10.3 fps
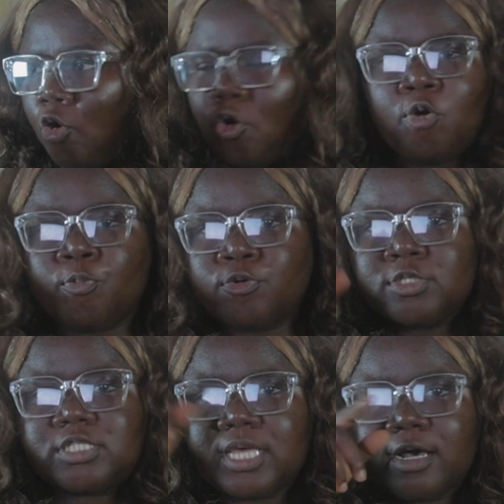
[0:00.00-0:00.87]
open
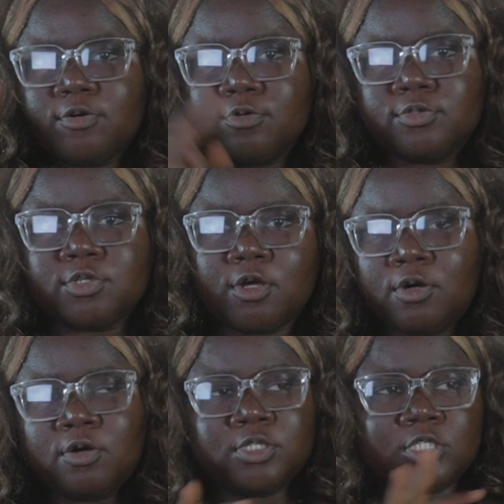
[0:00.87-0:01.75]
circles,
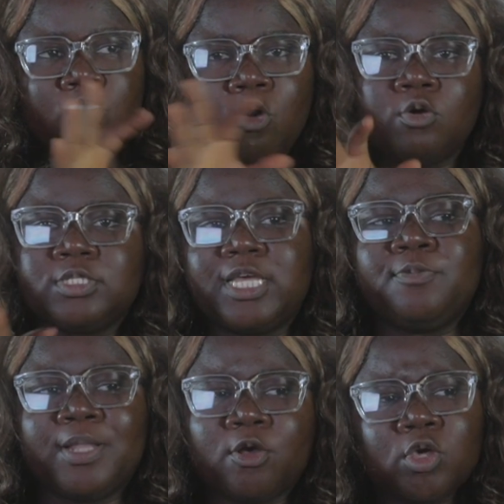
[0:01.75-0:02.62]
all these holes that
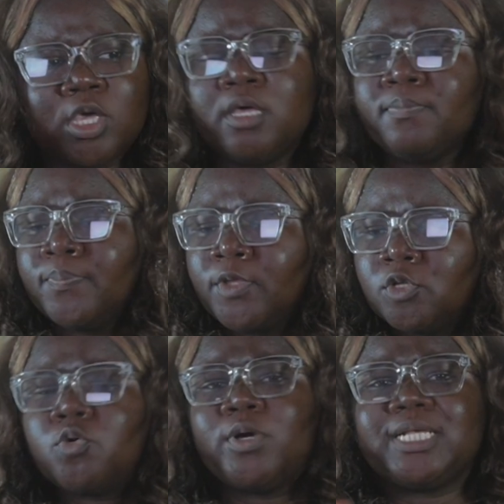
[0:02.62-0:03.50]
you're like, okay,
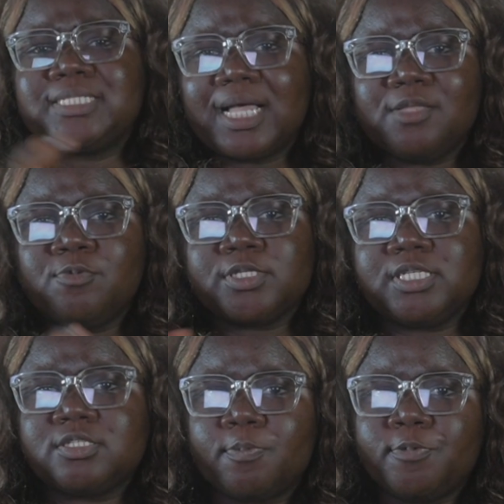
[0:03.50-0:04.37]
so what exactly was
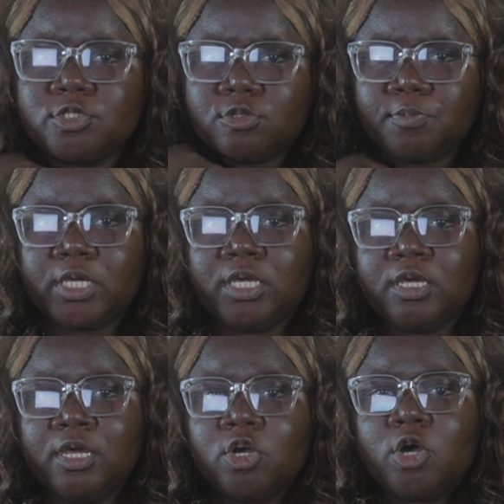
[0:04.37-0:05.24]
this supposed to
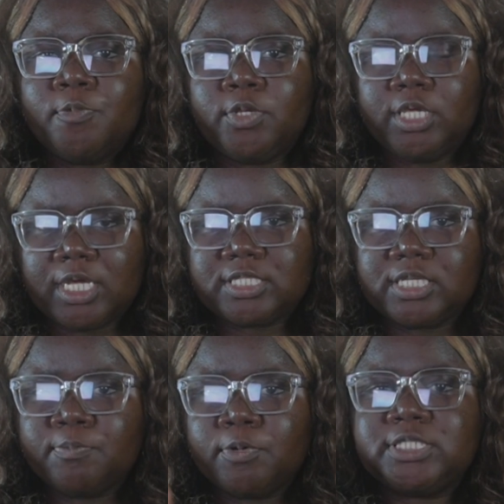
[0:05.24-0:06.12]
be
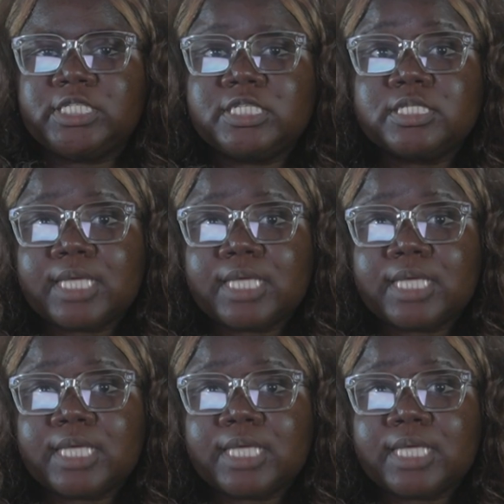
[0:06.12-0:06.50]
communicating? But this